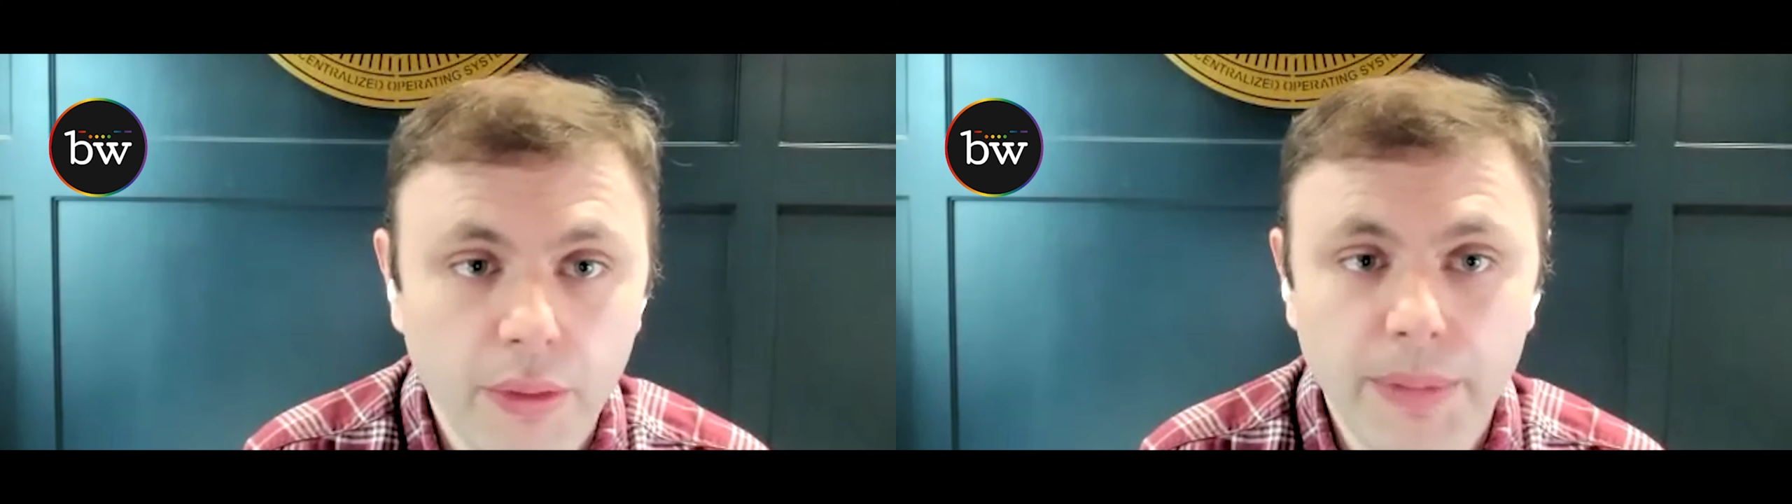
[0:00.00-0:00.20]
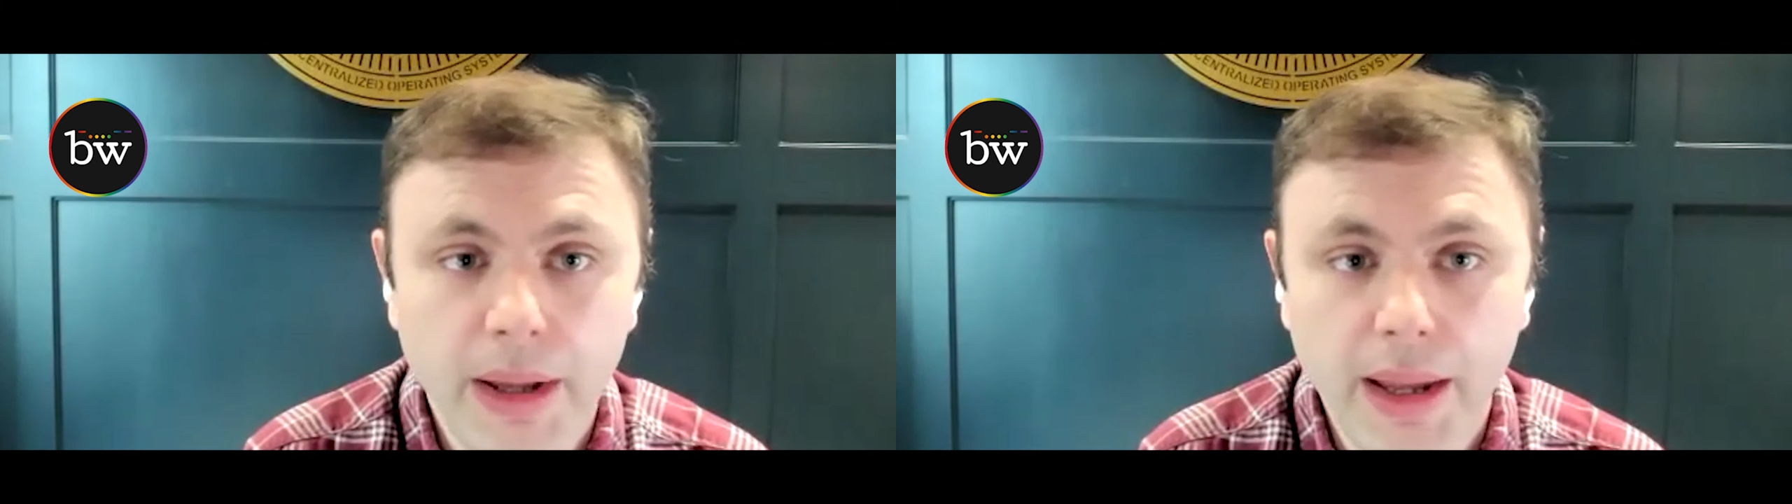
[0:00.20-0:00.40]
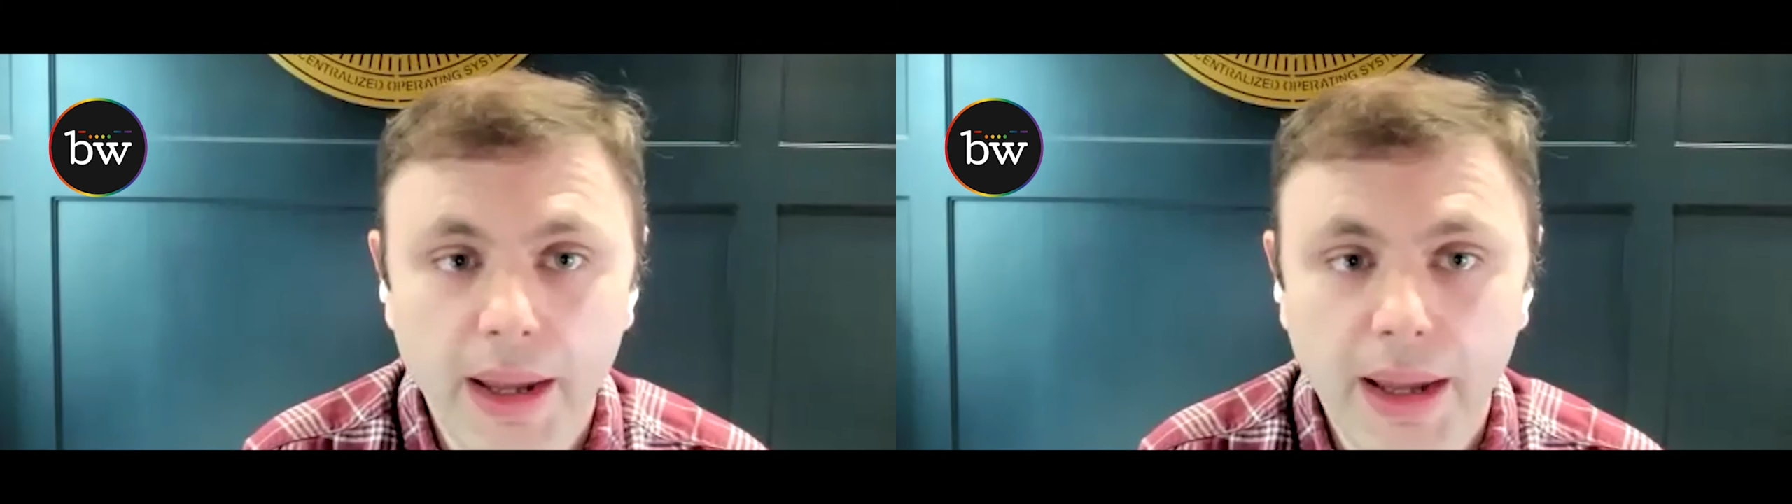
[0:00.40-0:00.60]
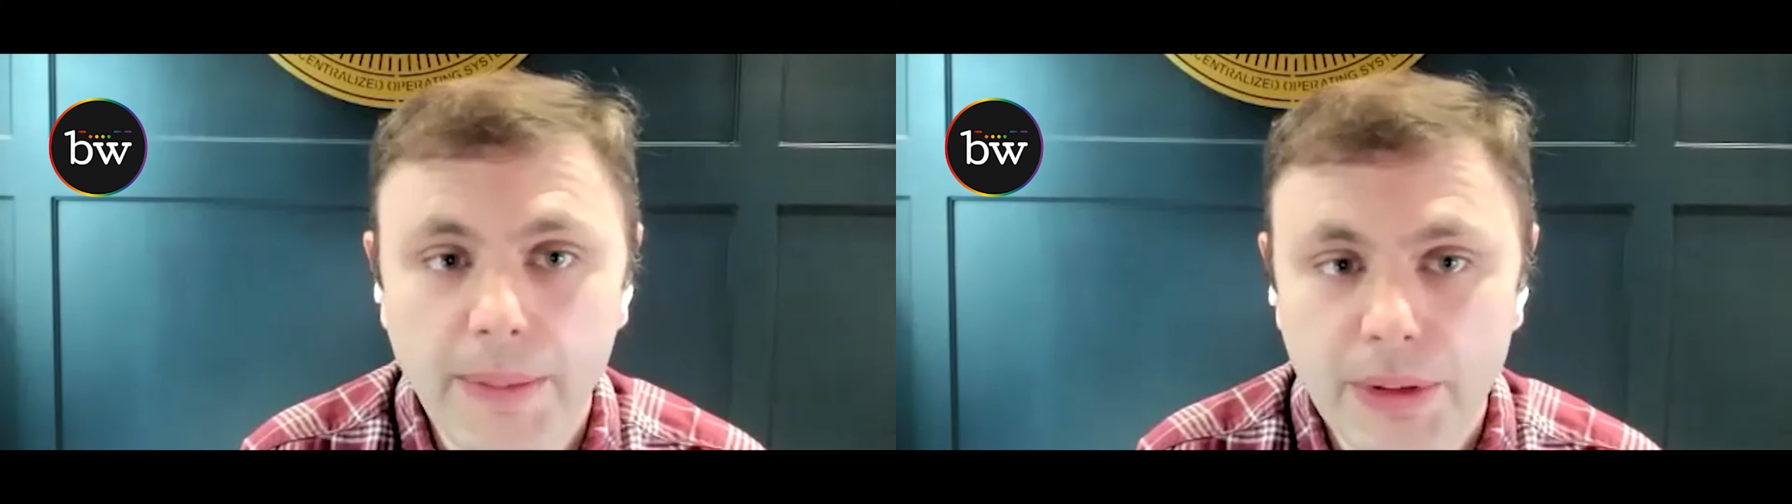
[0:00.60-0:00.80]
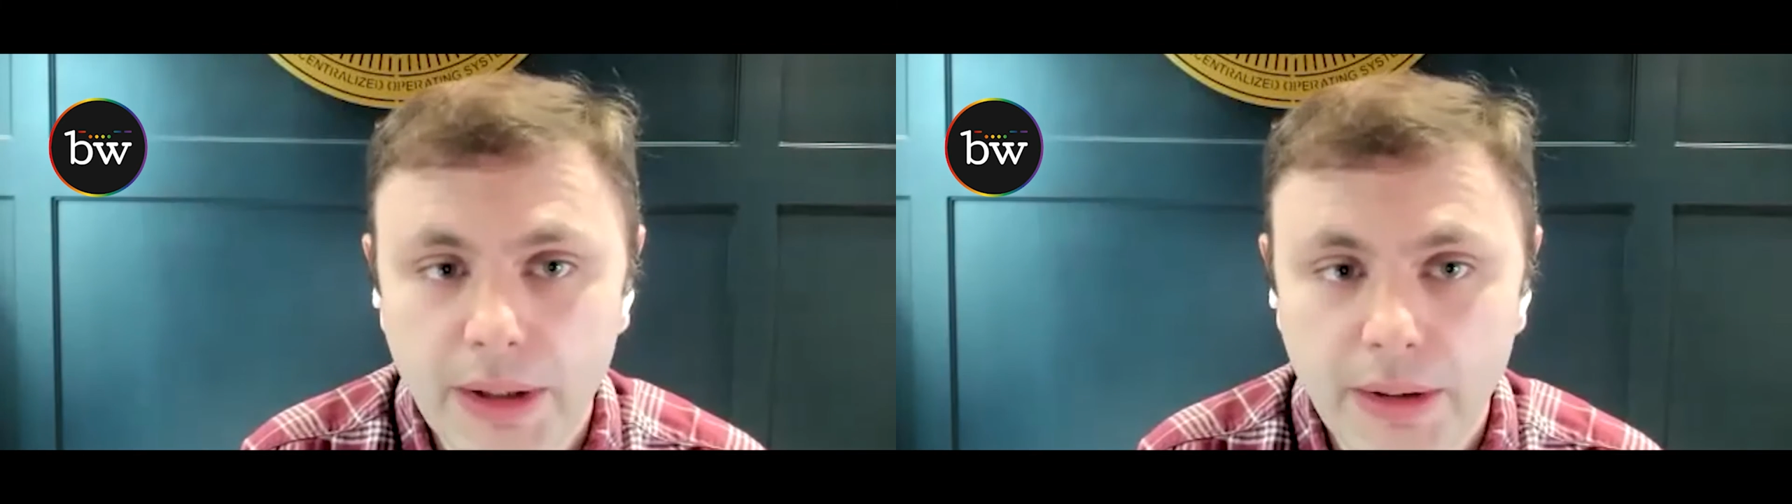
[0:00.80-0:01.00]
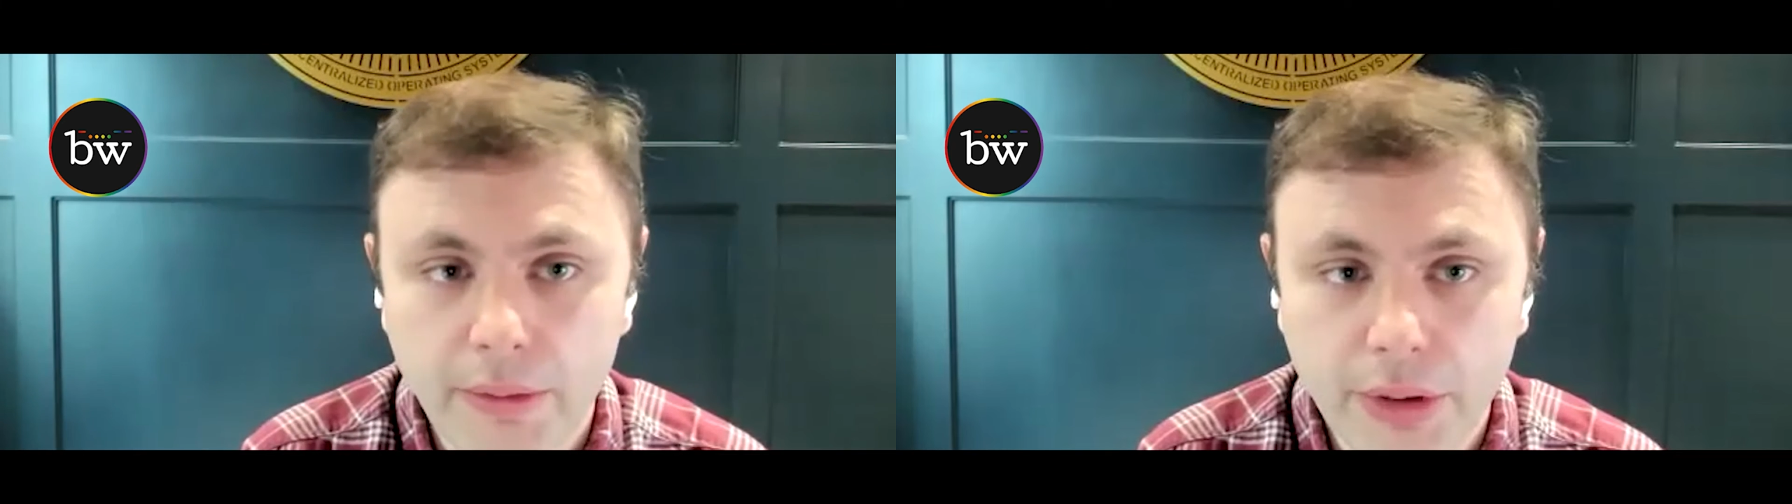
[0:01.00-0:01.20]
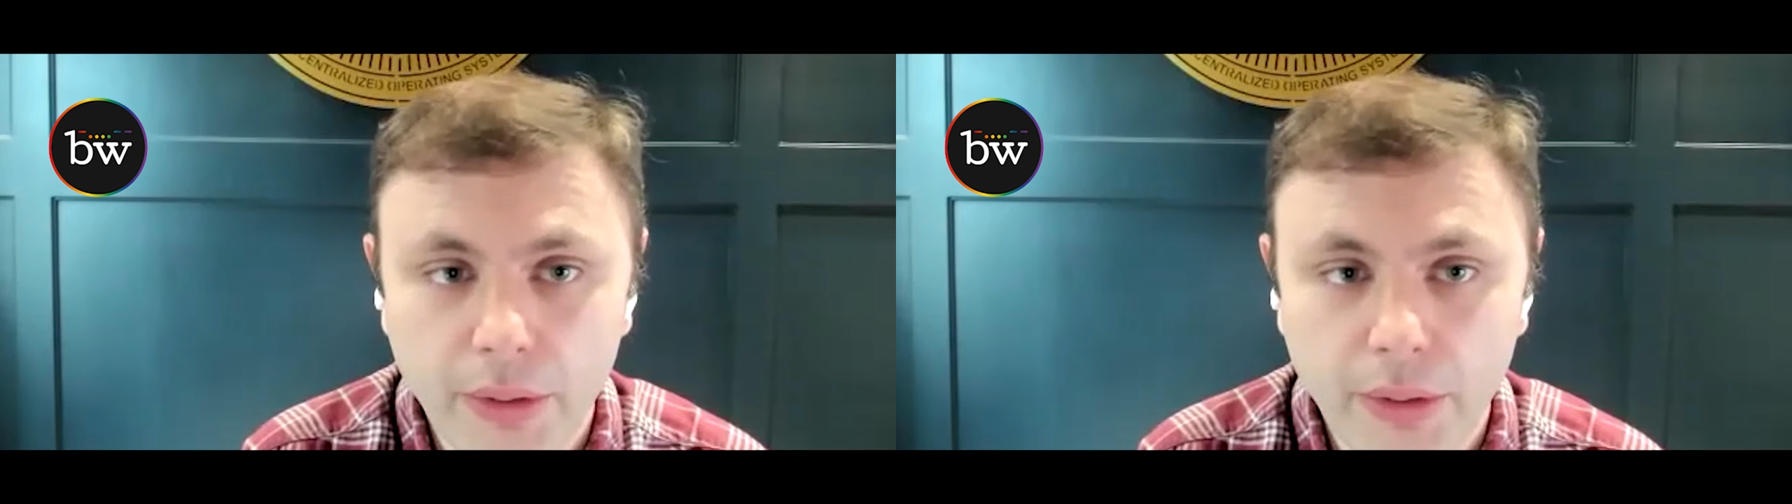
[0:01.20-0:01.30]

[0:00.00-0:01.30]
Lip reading: or to make any particular